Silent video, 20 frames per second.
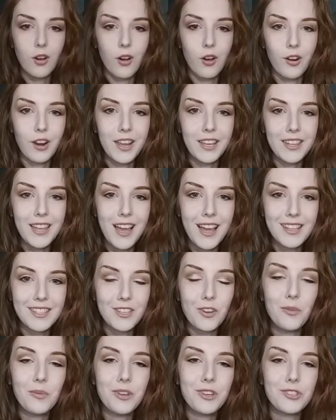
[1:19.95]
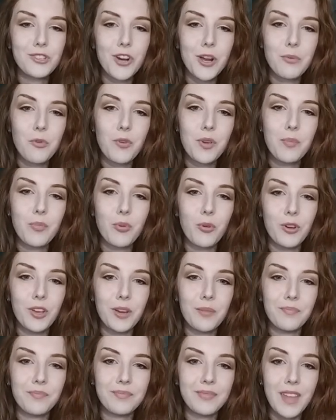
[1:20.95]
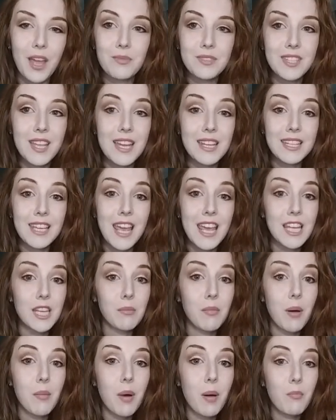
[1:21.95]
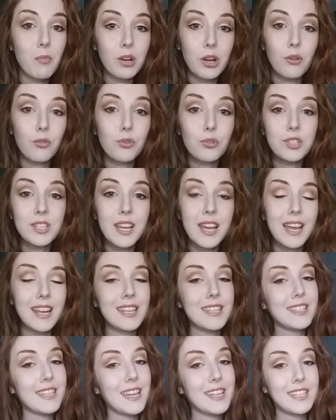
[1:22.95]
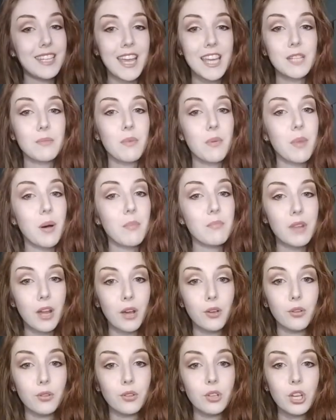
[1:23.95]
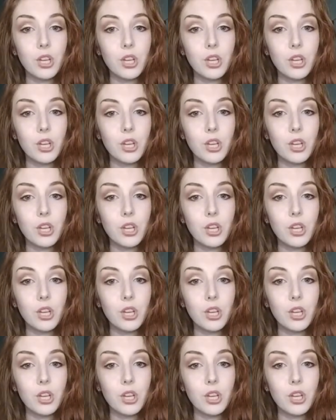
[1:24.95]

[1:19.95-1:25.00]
Alright lads, I hope you enjoyed my wee poem. It was dedicated to my mum when I wrote it, and it's dedicated to my mum now.